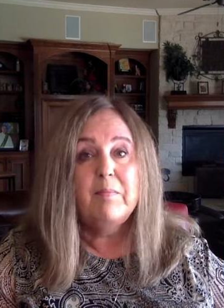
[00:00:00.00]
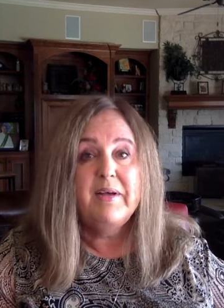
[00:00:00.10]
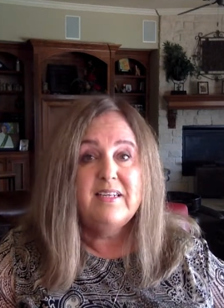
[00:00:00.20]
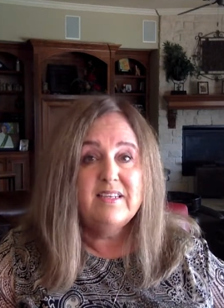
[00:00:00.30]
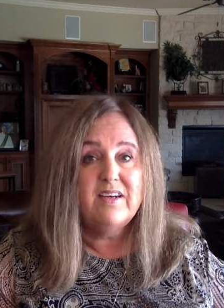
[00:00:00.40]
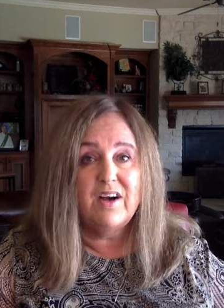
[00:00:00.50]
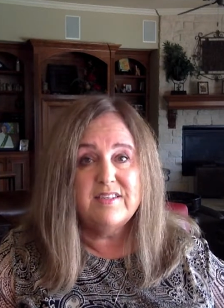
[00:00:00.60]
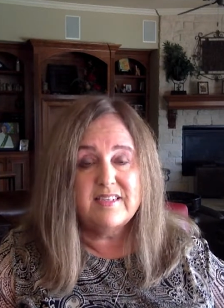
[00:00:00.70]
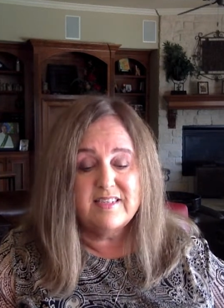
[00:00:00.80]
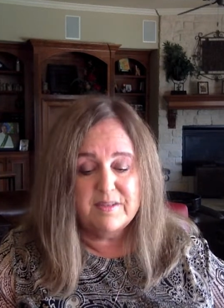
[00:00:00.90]

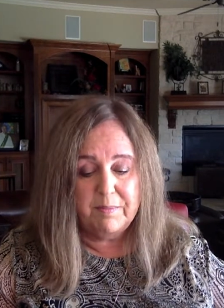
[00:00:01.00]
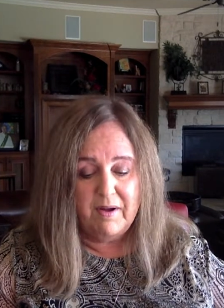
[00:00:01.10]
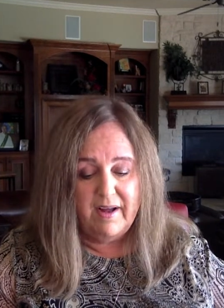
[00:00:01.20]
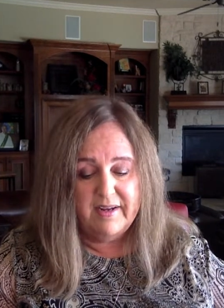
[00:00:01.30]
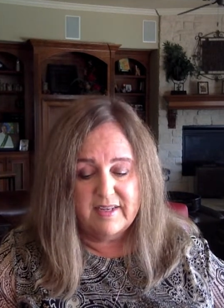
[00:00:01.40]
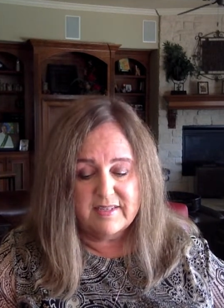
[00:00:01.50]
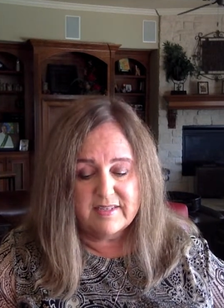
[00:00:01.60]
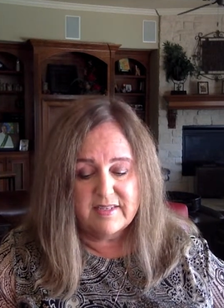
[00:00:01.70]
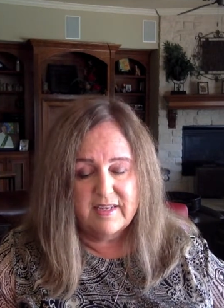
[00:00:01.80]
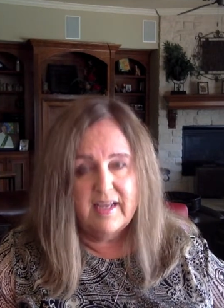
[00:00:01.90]
Pentecost is upon
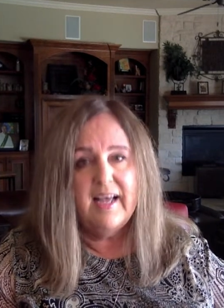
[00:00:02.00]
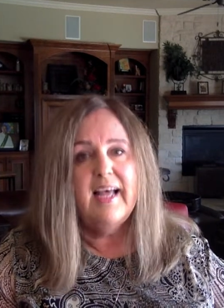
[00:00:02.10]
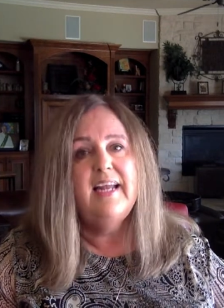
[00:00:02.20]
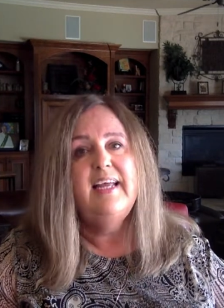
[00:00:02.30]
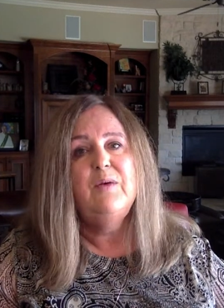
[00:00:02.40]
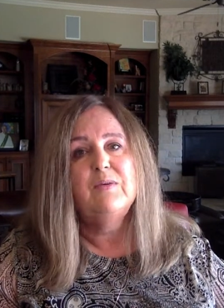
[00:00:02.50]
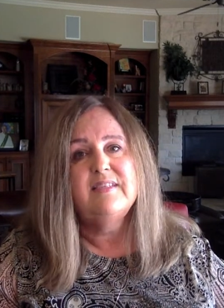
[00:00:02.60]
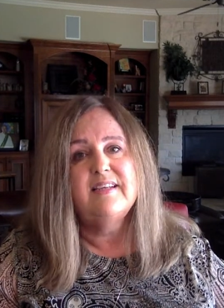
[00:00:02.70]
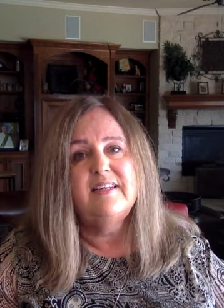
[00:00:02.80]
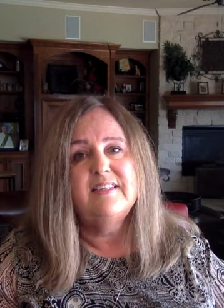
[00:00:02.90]
us, and He will
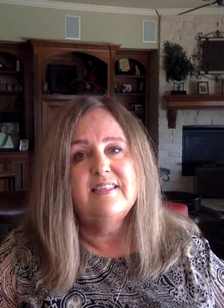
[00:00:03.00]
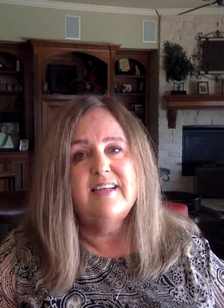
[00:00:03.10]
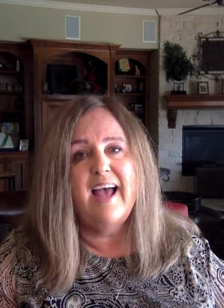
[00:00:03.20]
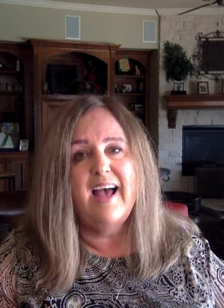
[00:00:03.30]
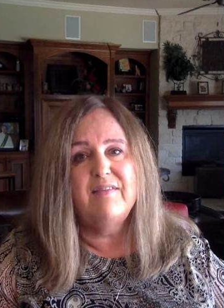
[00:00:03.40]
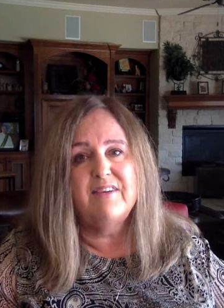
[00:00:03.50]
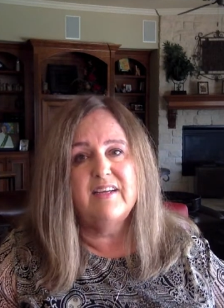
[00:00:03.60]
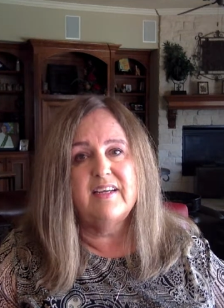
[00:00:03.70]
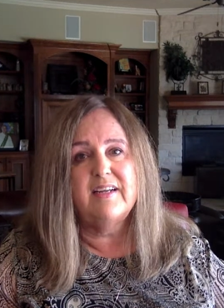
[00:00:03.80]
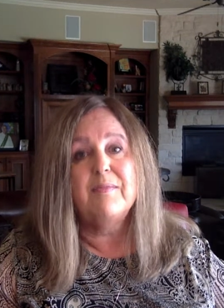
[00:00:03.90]
send us an
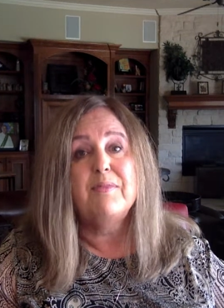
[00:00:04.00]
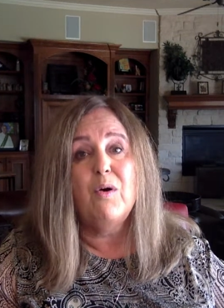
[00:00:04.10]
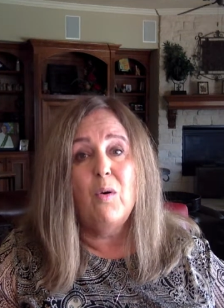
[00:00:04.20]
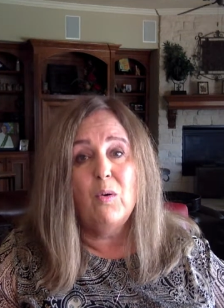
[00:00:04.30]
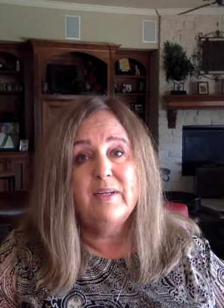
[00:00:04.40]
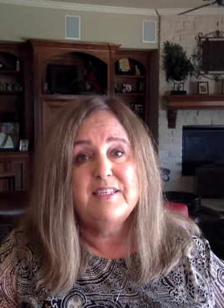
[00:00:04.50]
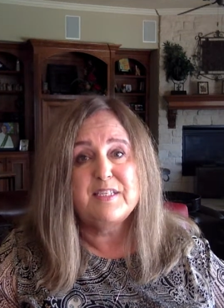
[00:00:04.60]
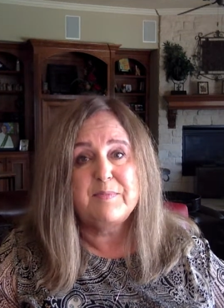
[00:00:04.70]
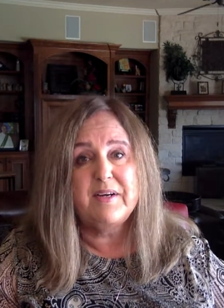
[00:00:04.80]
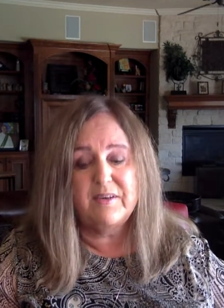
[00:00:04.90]
advocate, the Holy
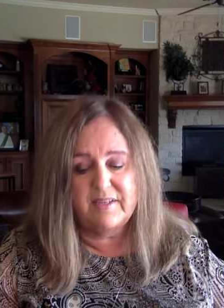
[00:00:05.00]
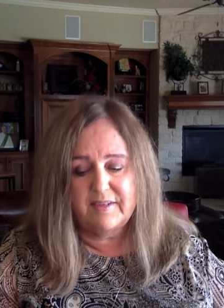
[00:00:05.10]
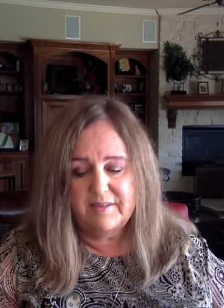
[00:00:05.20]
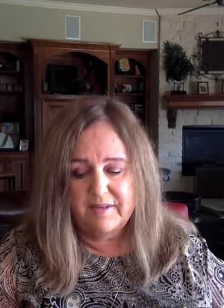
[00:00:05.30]
Spirit.